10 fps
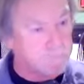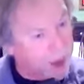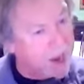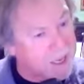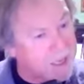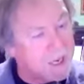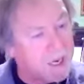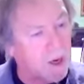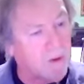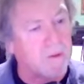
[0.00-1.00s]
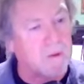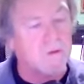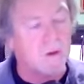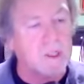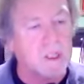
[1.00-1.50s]
I didn't care if it was
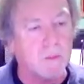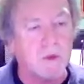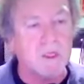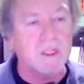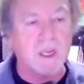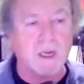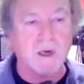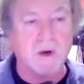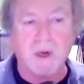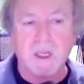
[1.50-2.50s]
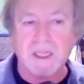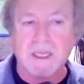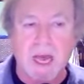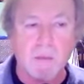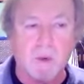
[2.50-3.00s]
very simplistic lyrics
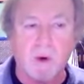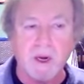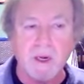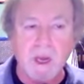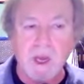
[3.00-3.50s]
at that point